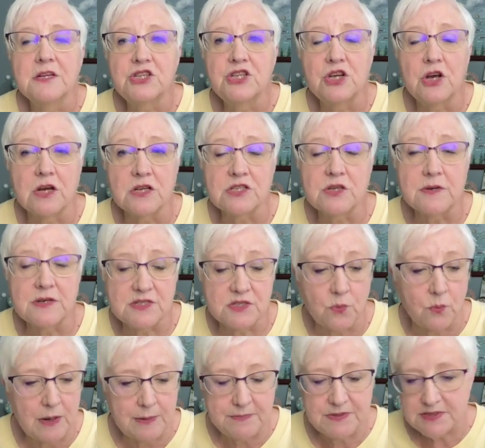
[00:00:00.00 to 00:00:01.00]
And she also
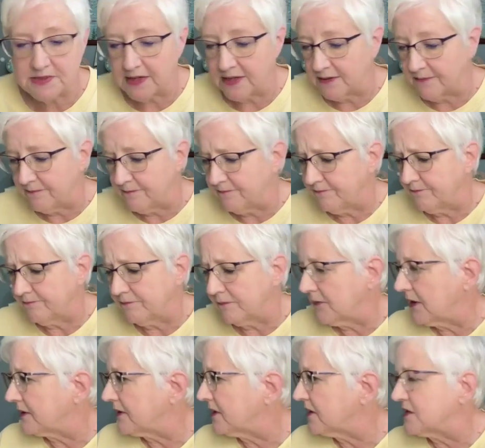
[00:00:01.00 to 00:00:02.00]
has a website.
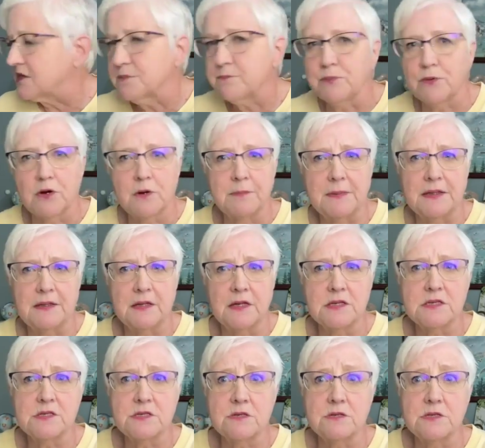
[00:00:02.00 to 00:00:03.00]
I think it's
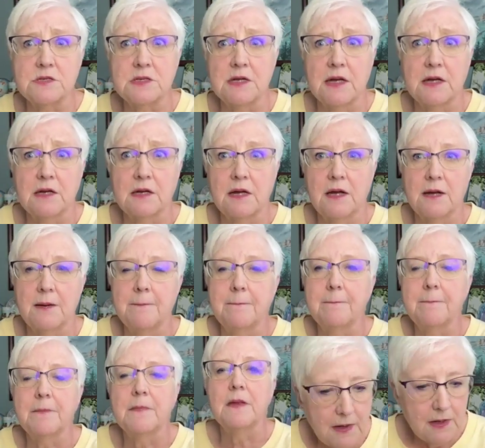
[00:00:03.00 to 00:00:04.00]
bergmanlusters.com.